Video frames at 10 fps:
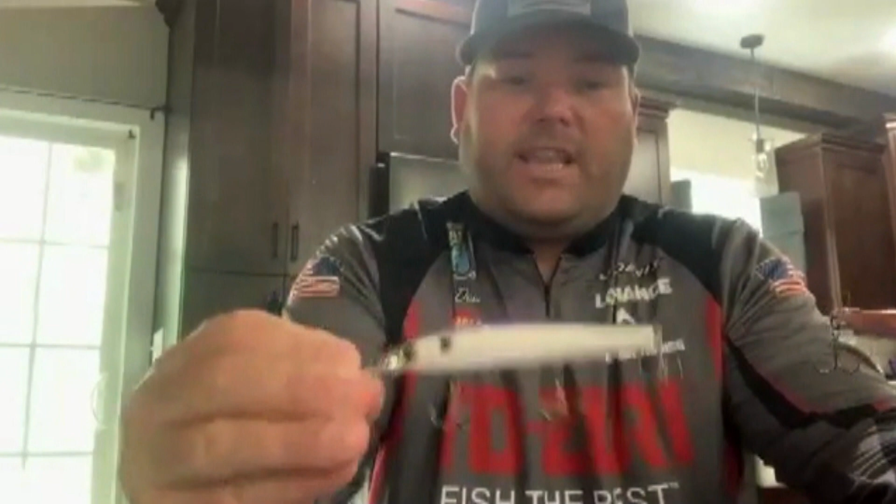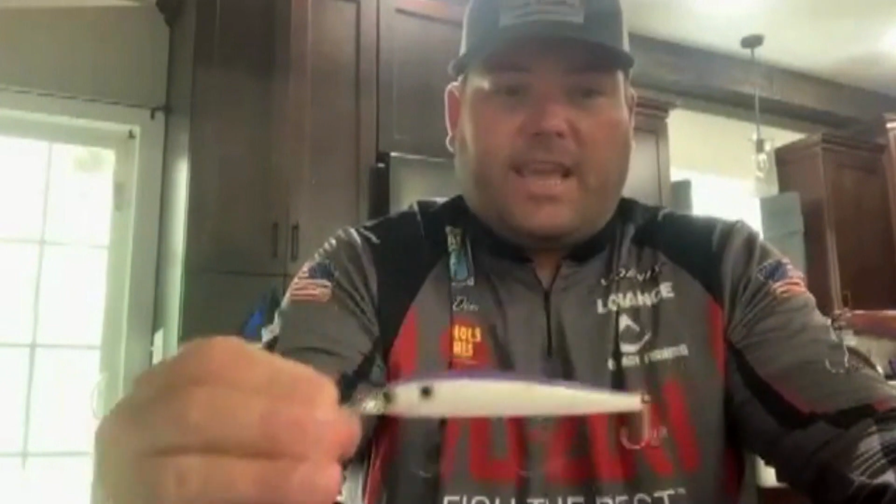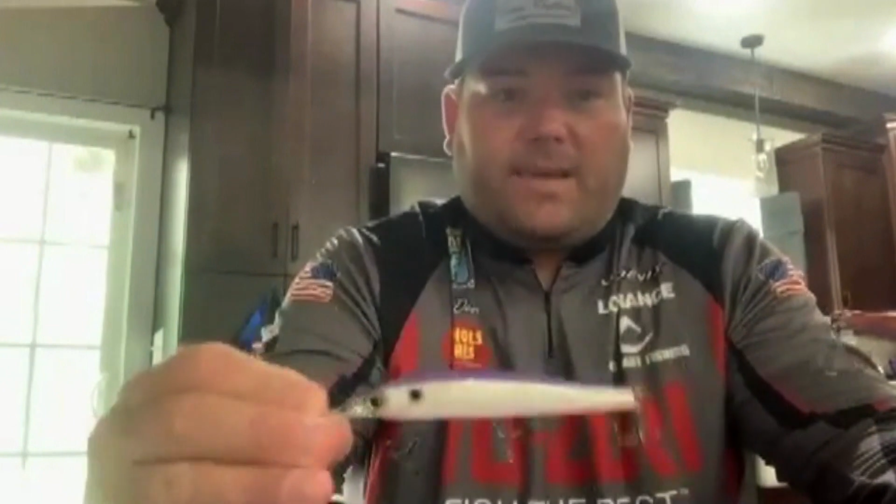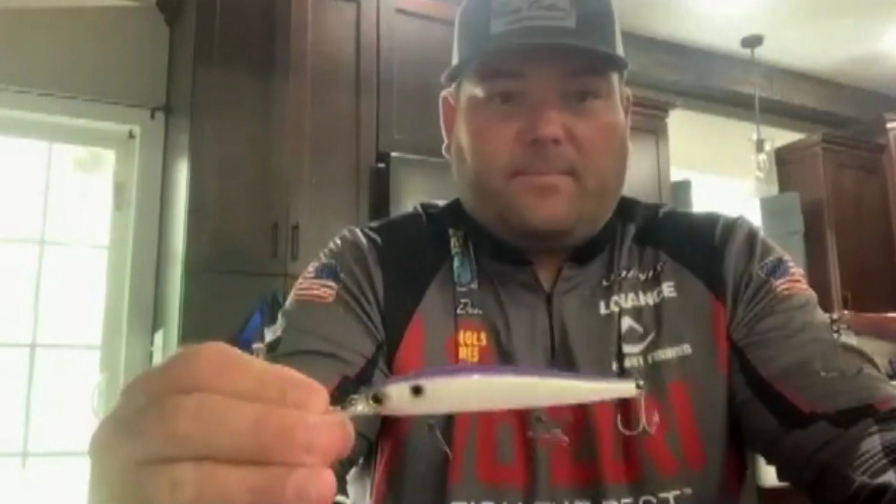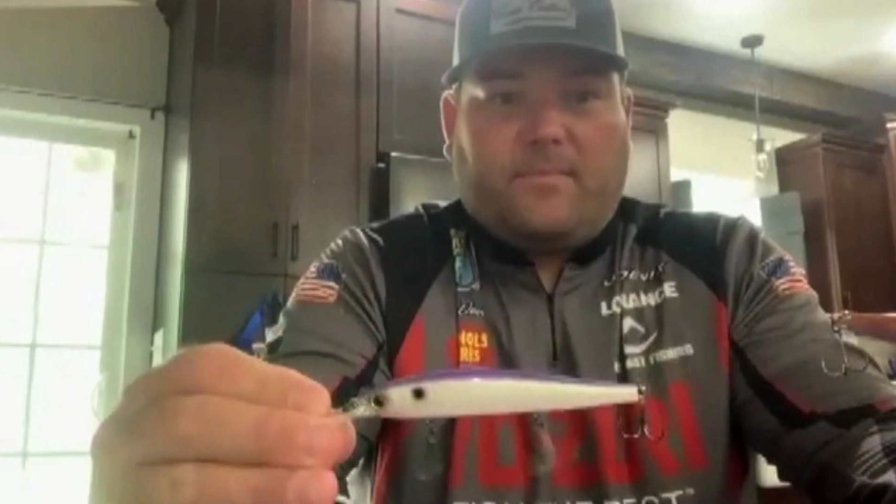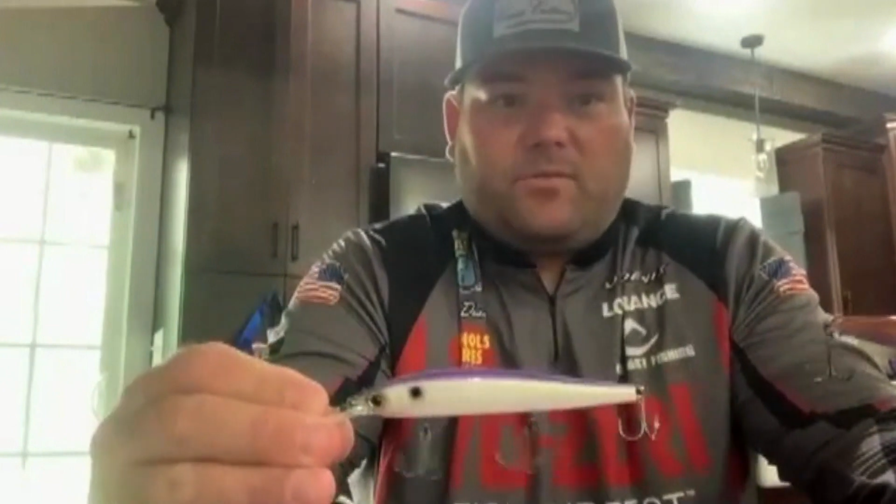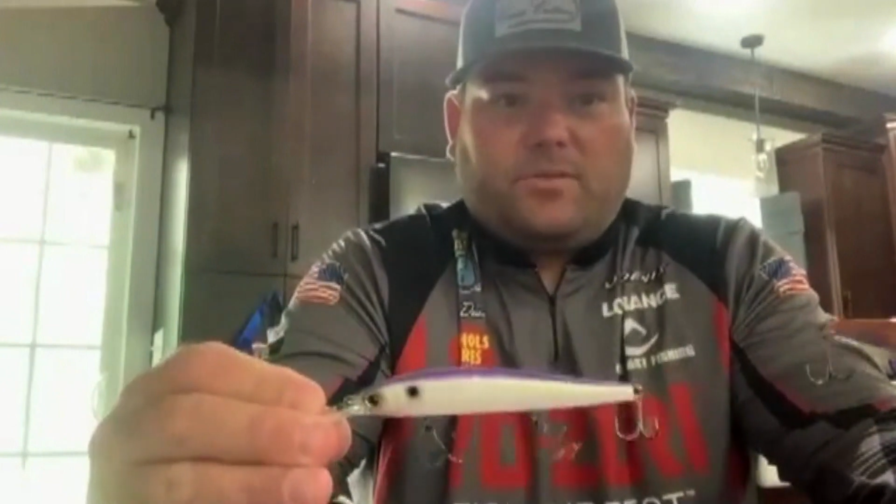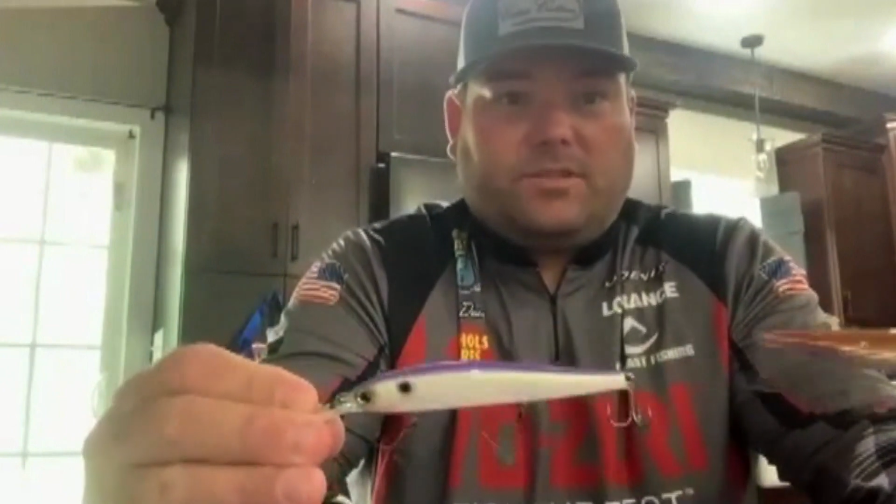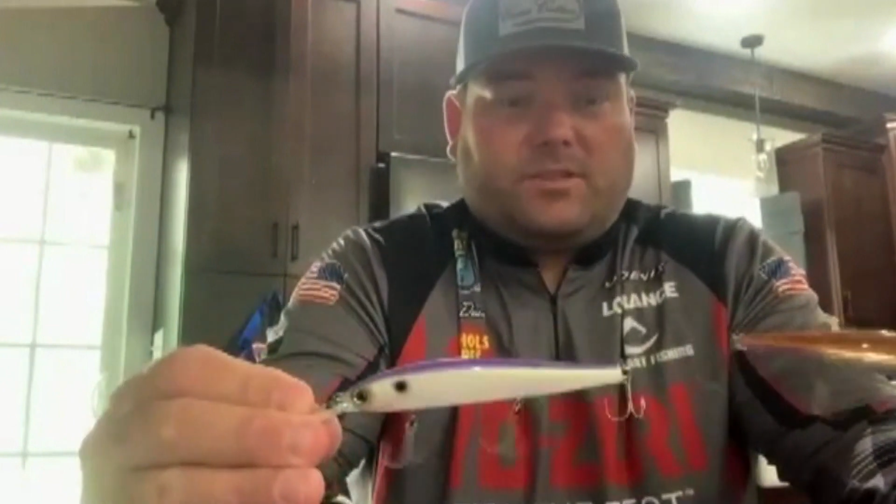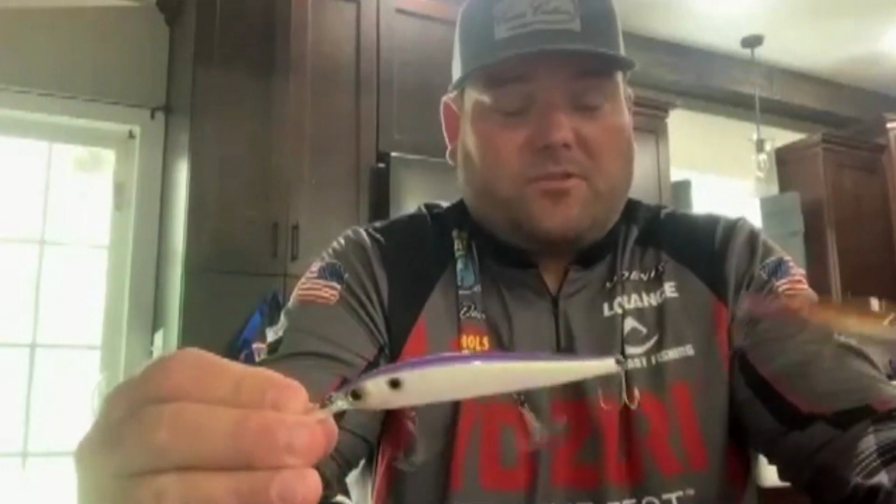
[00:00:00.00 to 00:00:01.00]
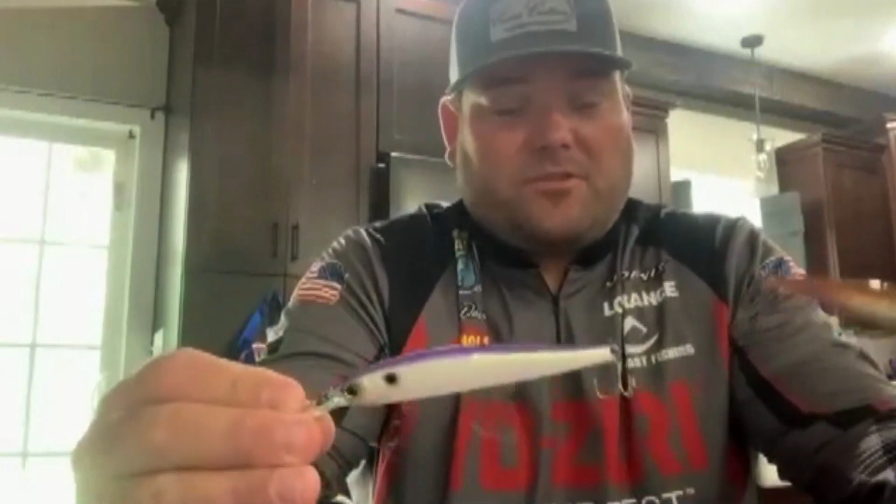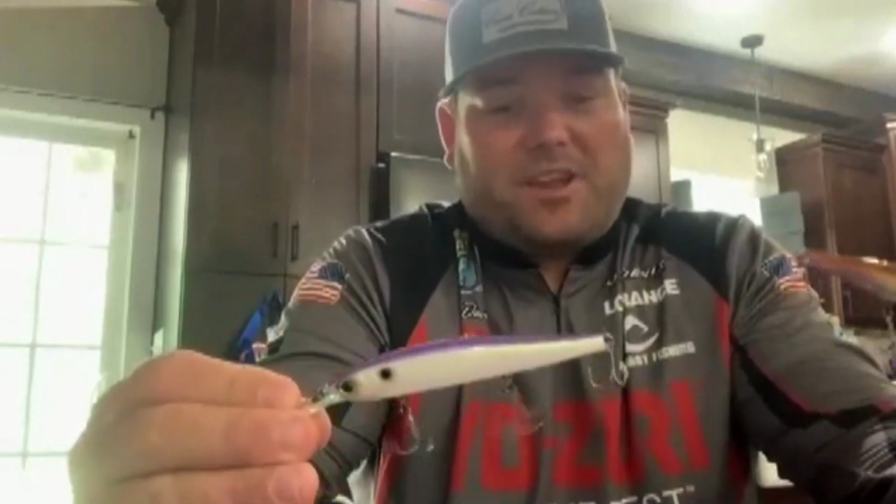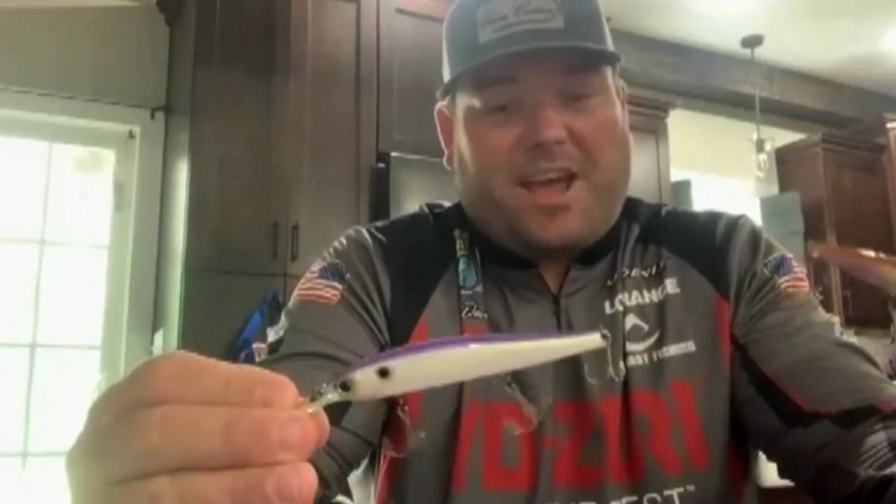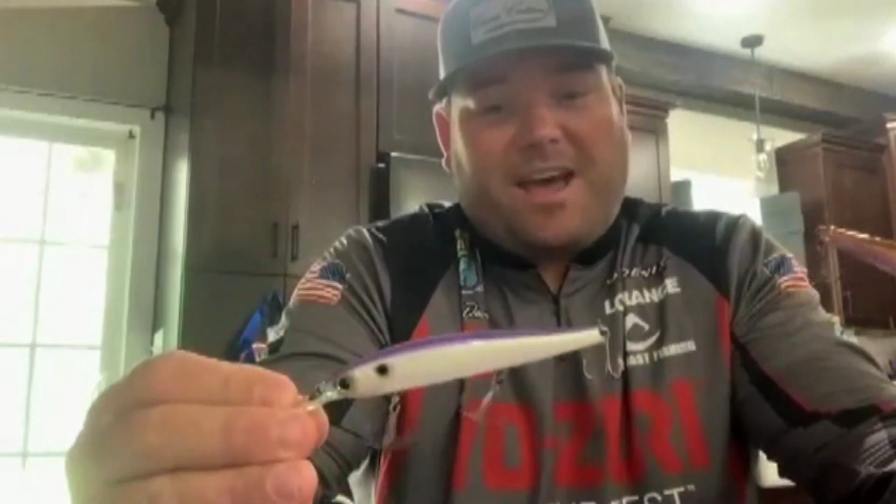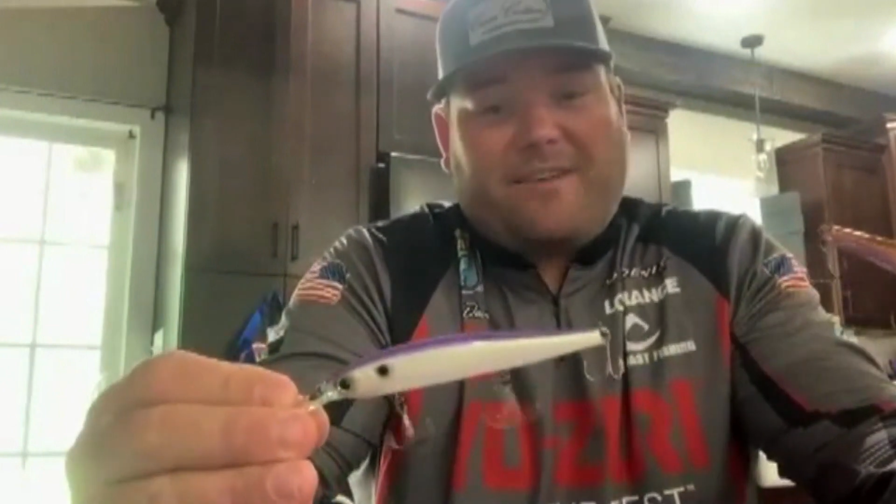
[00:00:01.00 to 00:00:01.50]
deep, which is going to
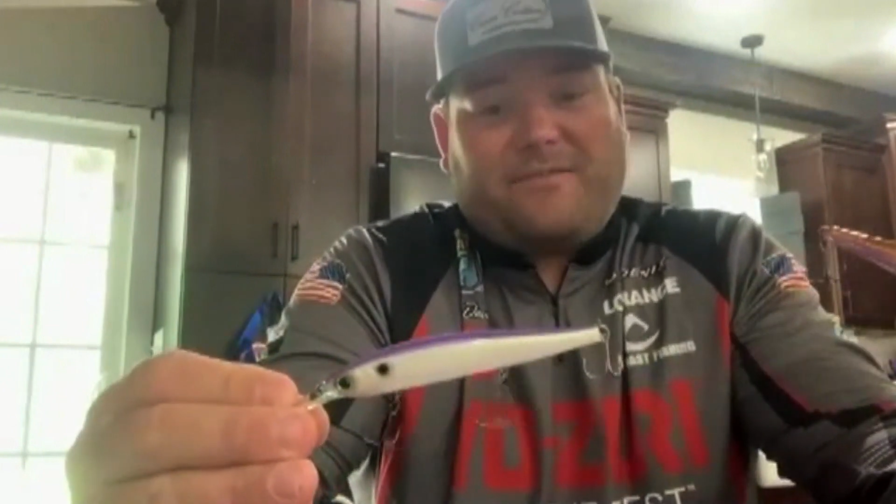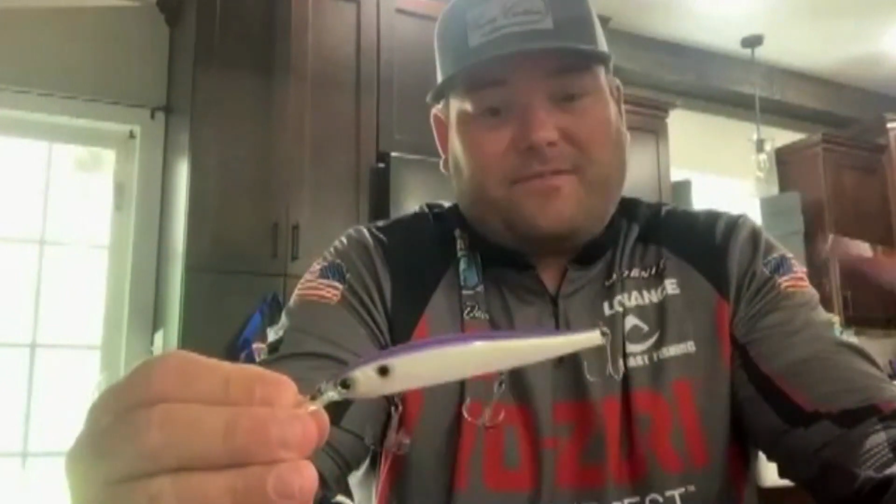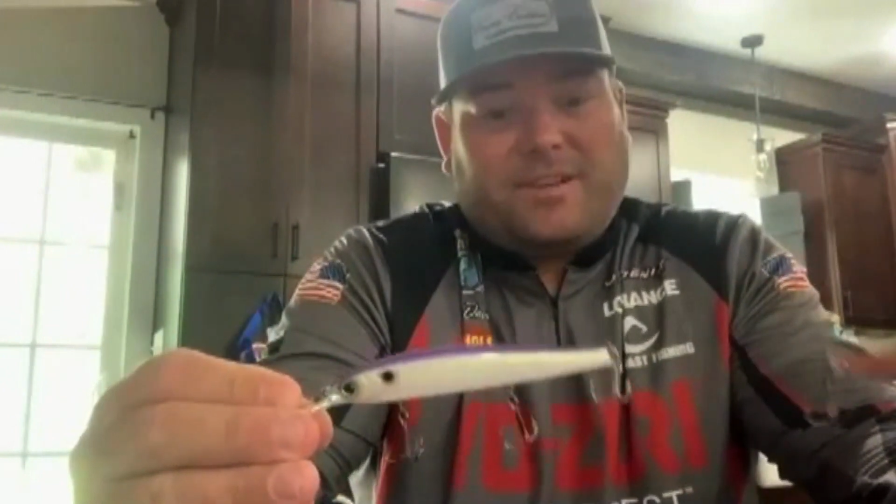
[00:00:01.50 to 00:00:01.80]
dive,